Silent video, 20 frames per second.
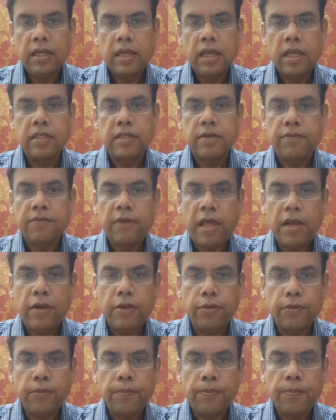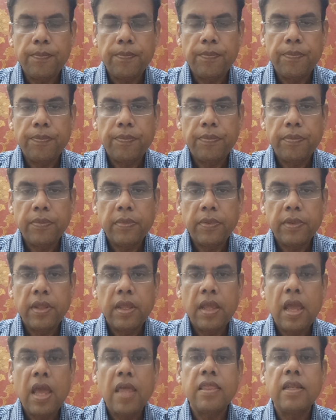is a value,
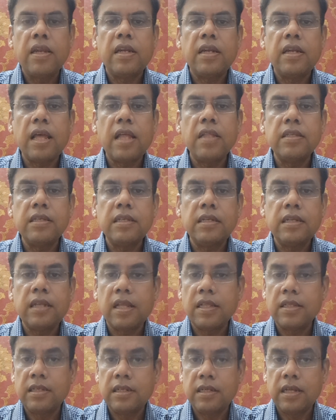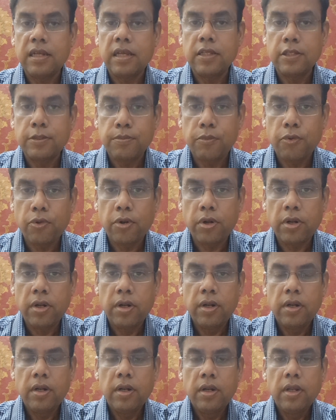and there are tons and tons and tons more.
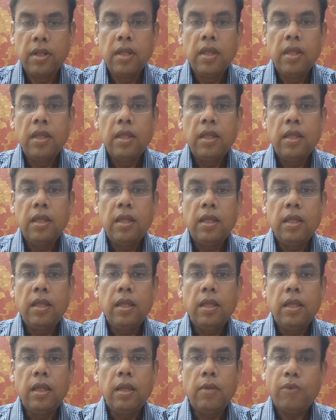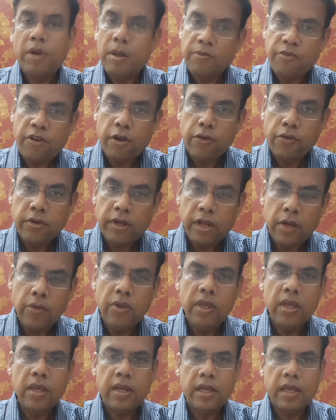What I'm trying to tell you
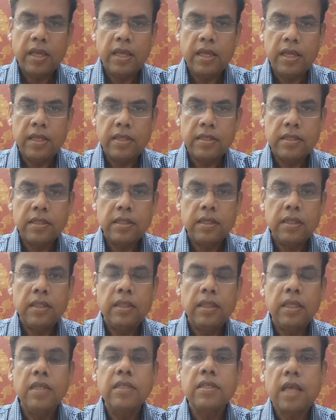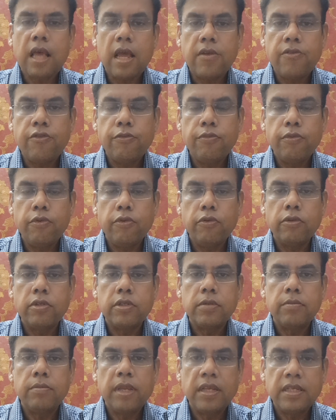here is these
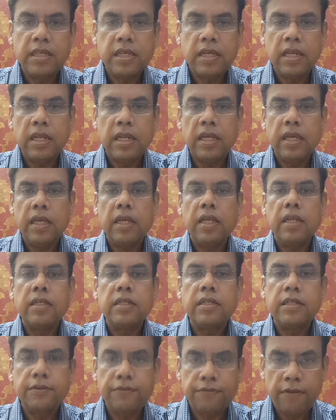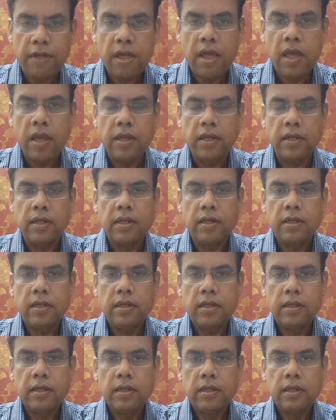attributes basically define
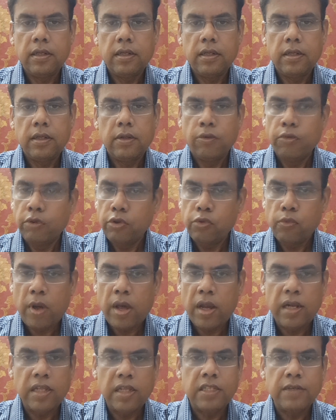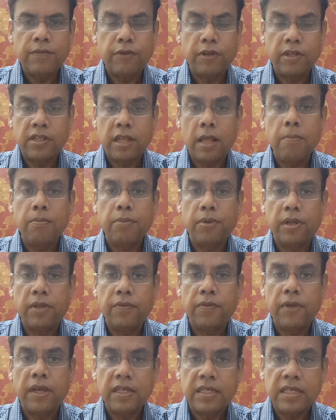who you are. Let's say, for example,
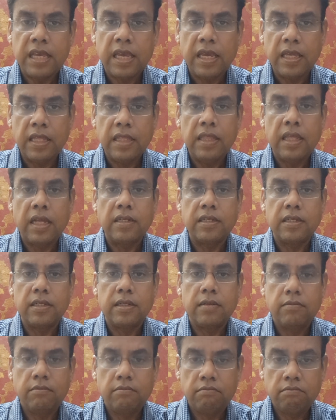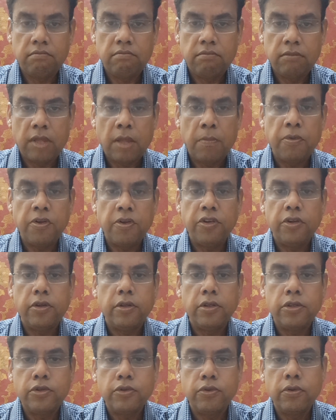if I say that a
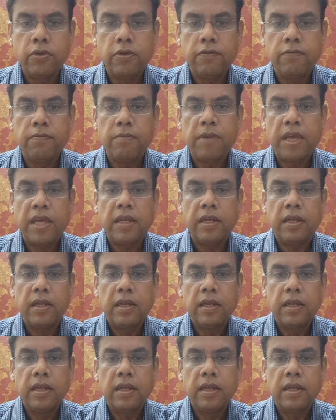particular student of mine